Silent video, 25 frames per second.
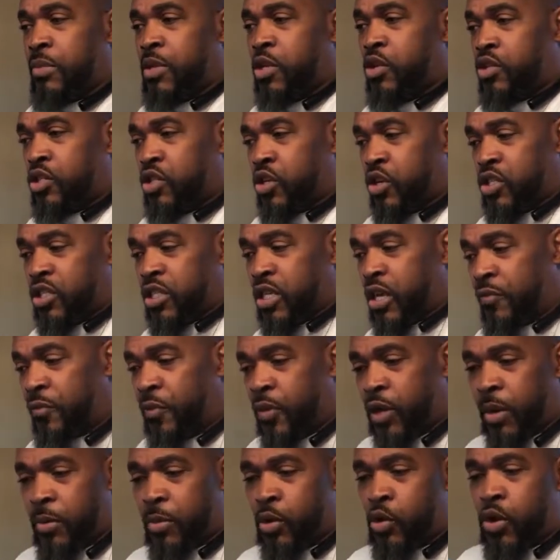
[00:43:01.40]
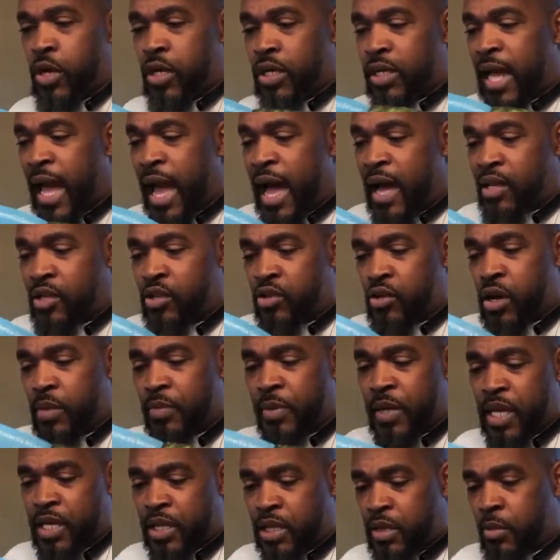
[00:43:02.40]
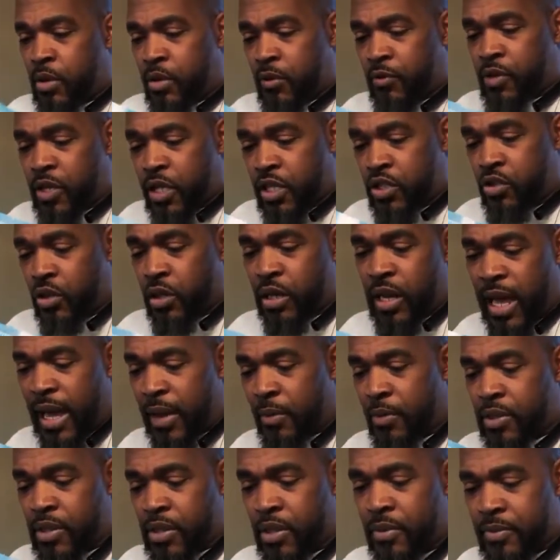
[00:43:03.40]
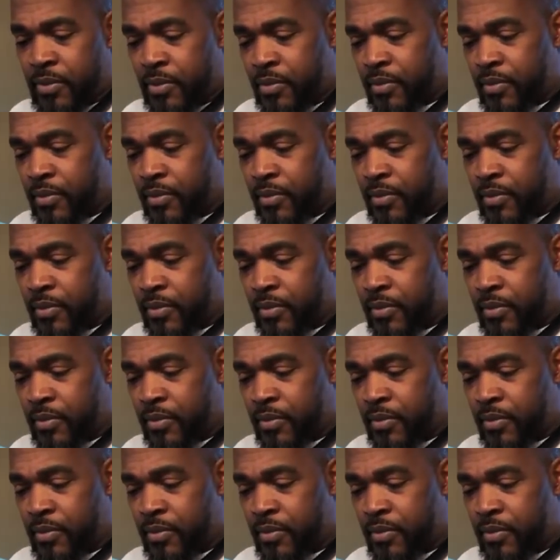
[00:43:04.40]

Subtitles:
me use your cell phone. I'm going to go and dial you up and get you online with them.